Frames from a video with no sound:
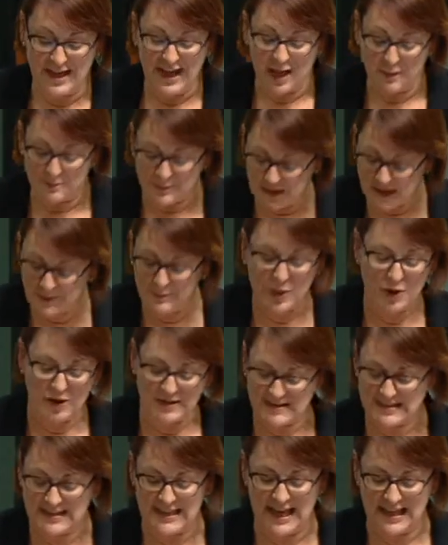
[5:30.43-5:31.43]
a big
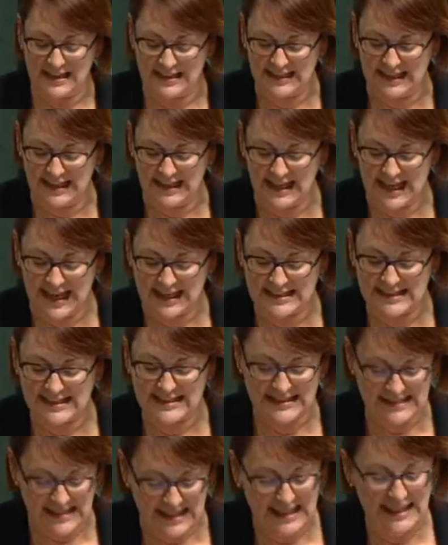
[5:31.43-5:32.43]
personality, and to
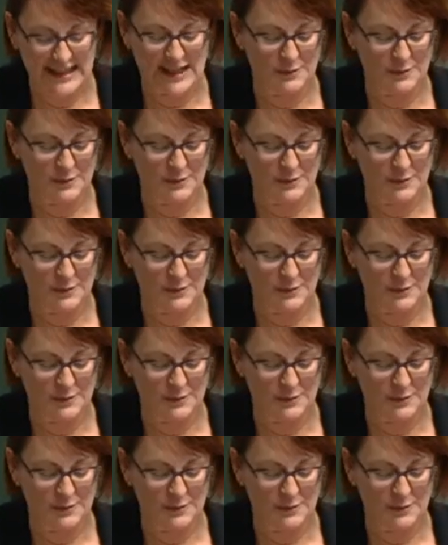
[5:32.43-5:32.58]
see